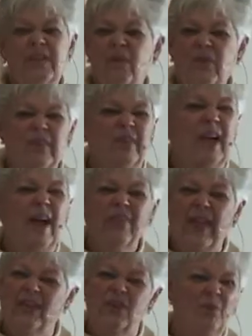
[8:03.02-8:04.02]
you know, there's a lot
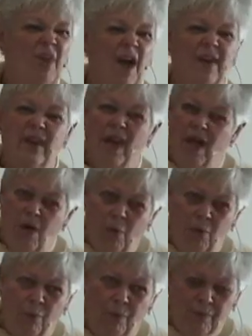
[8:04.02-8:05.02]
they do not
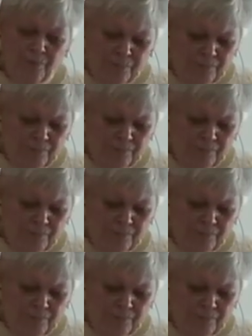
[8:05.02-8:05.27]
know.